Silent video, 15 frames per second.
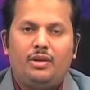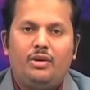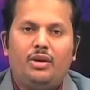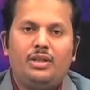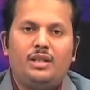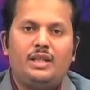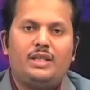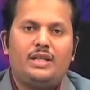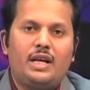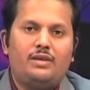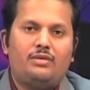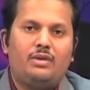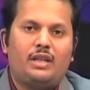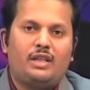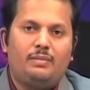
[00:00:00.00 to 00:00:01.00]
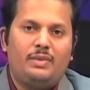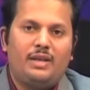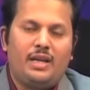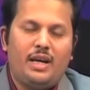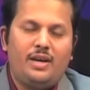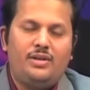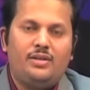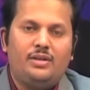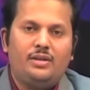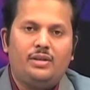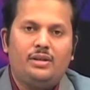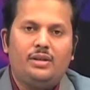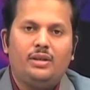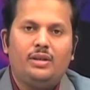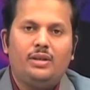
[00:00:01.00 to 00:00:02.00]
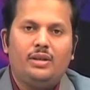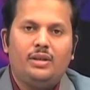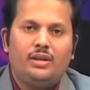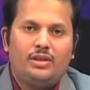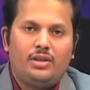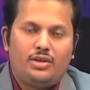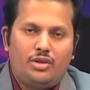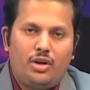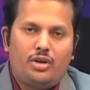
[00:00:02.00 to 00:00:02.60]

because it tries to explicate the